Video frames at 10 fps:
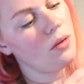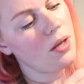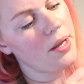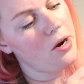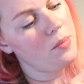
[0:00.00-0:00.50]

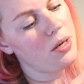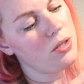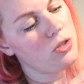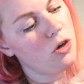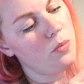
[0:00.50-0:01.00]
caramel at
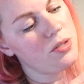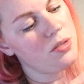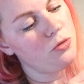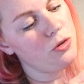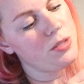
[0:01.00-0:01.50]
the top with
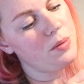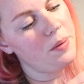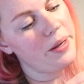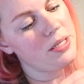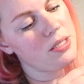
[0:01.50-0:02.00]
some crispy
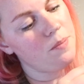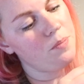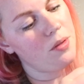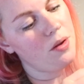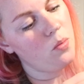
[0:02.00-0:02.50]
bits
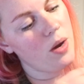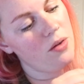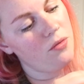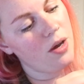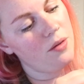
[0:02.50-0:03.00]
and then a
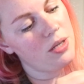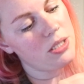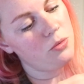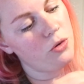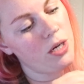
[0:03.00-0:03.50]
wafer and then
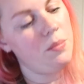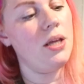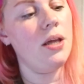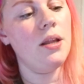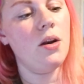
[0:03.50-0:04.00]
some
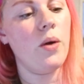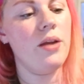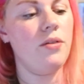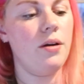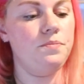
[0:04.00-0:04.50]
creamy and then a
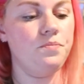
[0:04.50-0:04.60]
wafer.